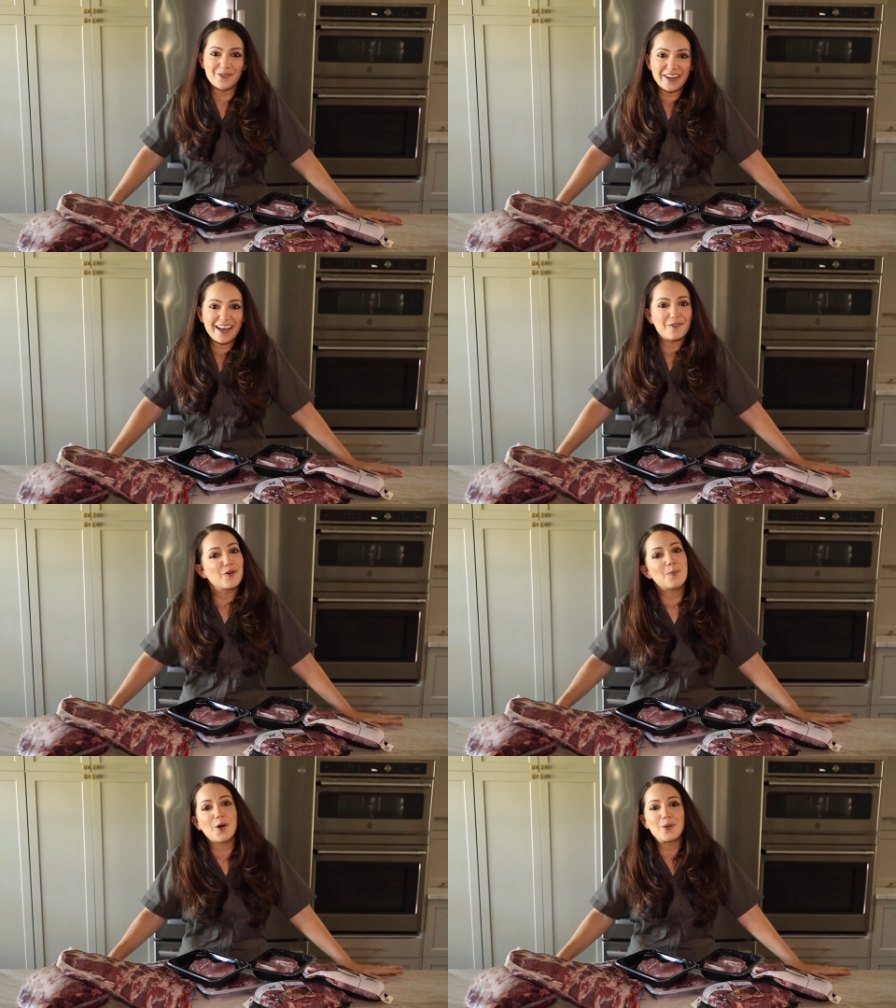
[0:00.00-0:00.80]
forget, for
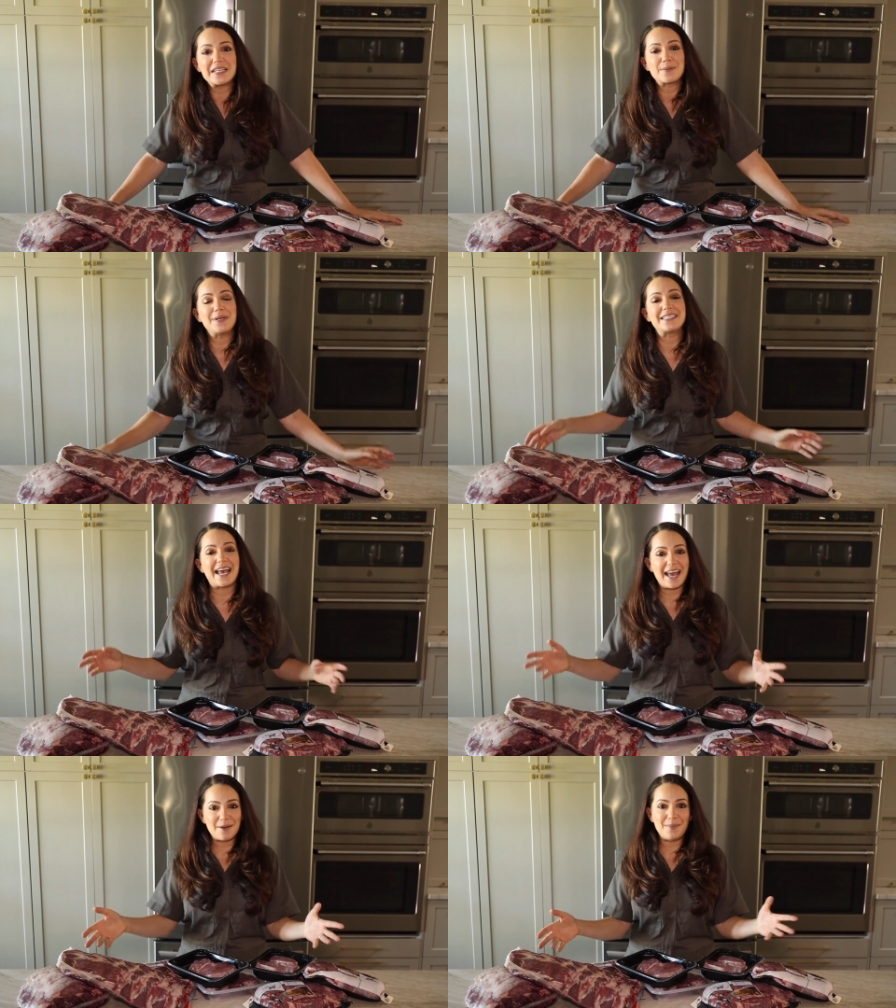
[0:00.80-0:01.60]
more recipes
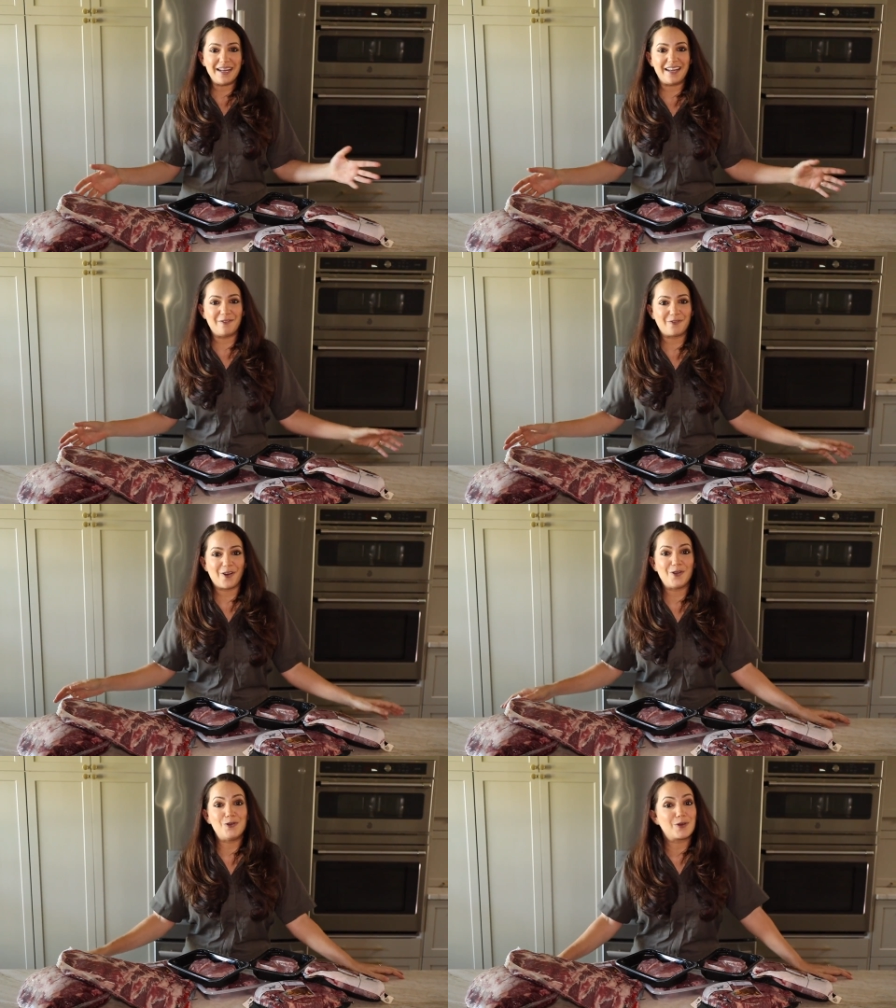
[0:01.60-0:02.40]
and meat info,
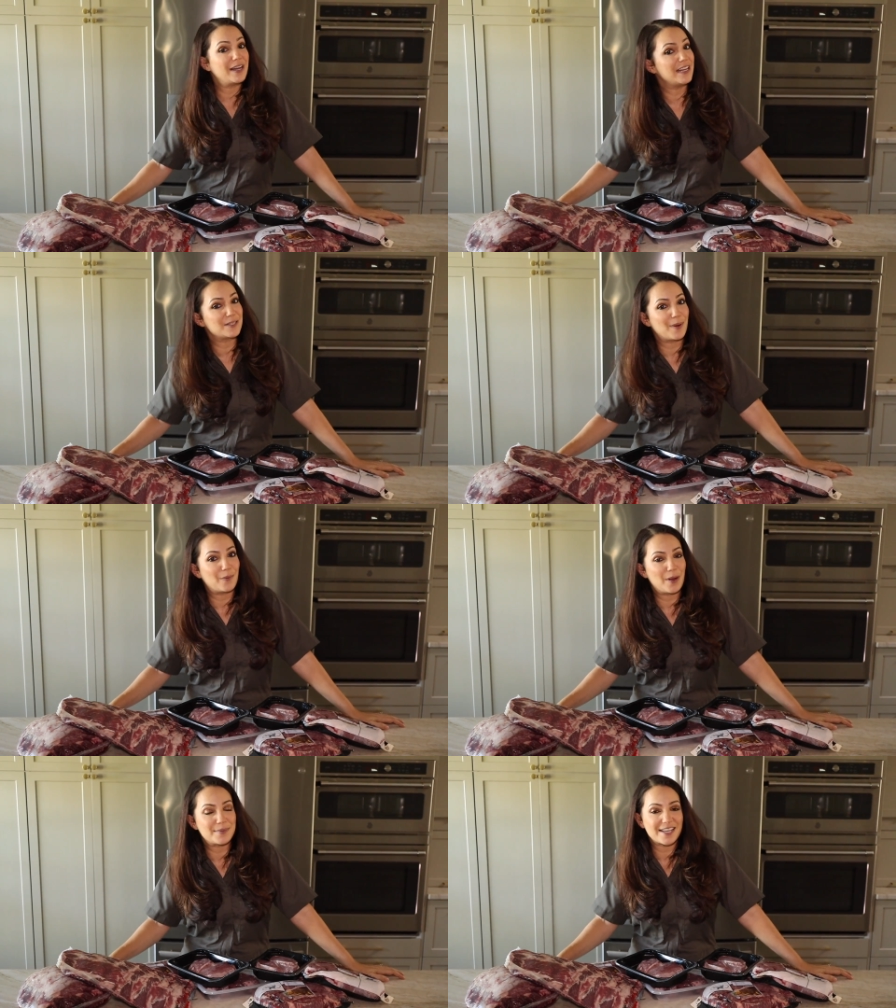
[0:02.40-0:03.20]
you can head to my
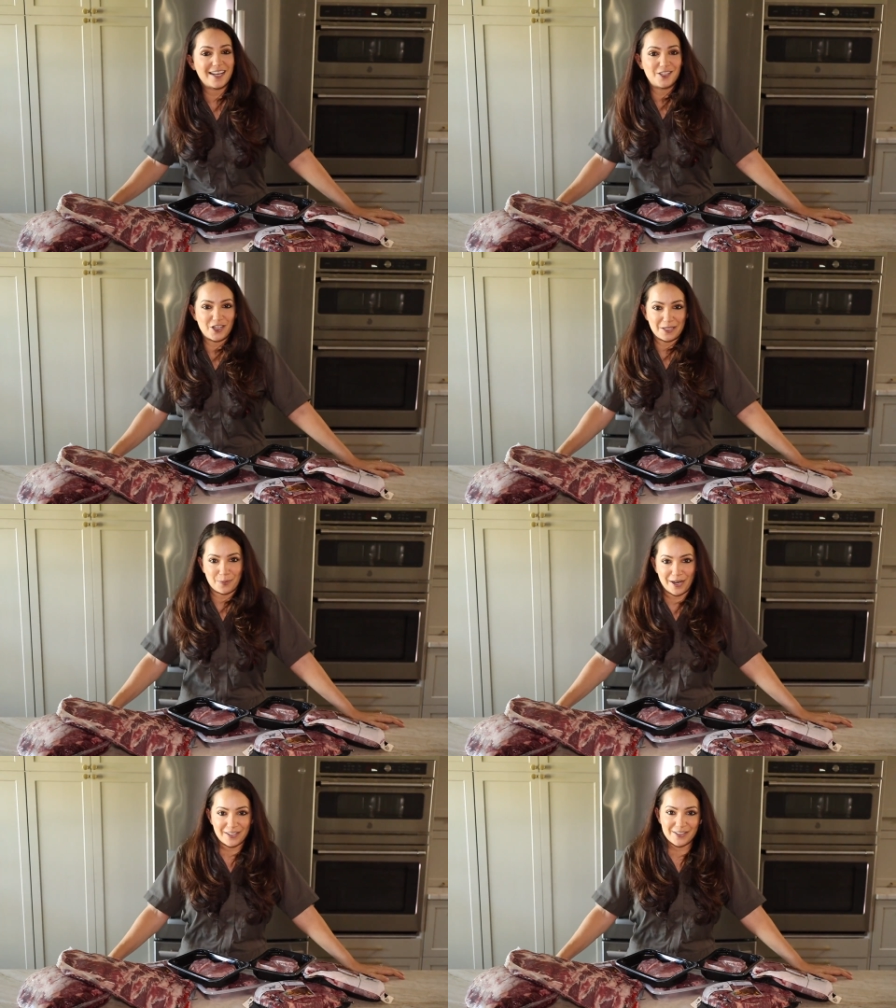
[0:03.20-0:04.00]
website,
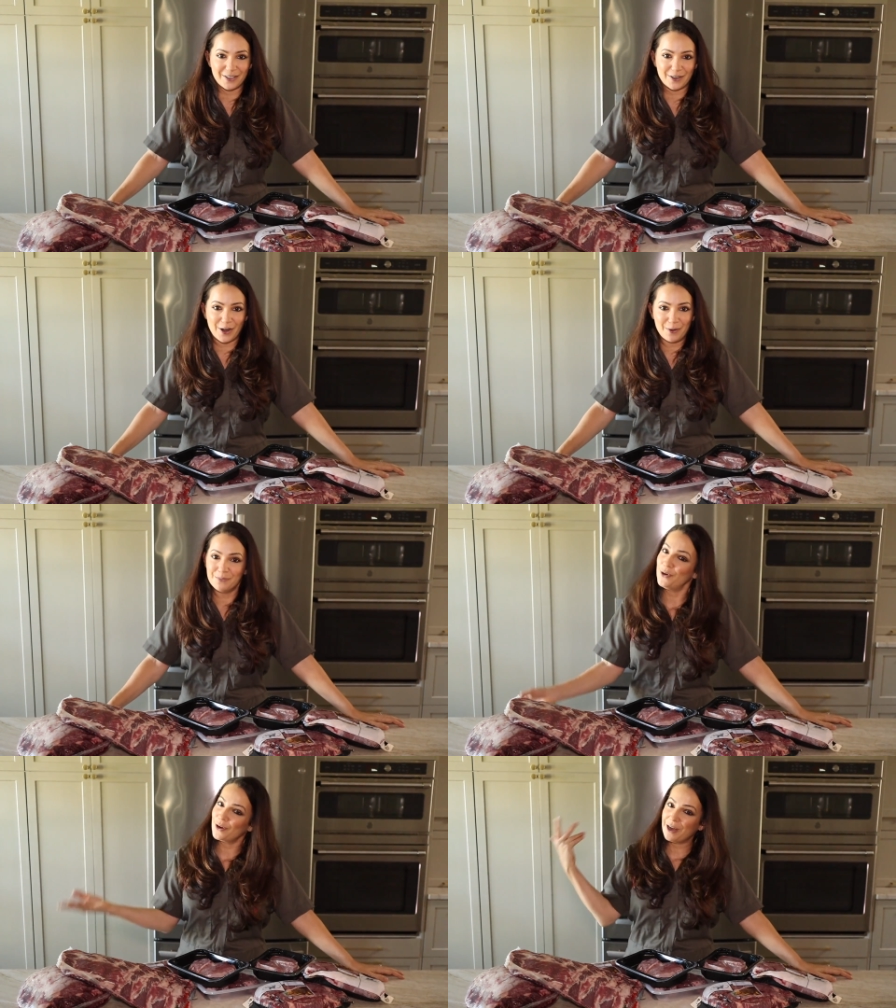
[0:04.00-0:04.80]
jesspryles.com,
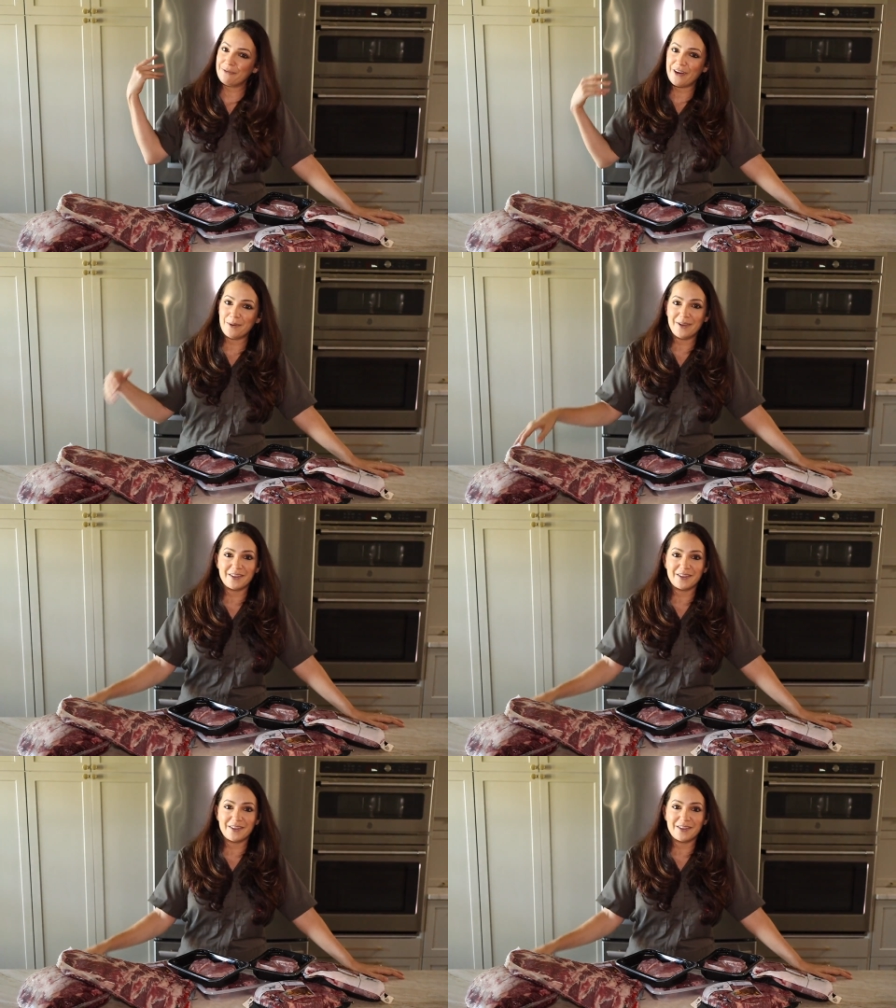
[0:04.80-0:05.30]
or come find me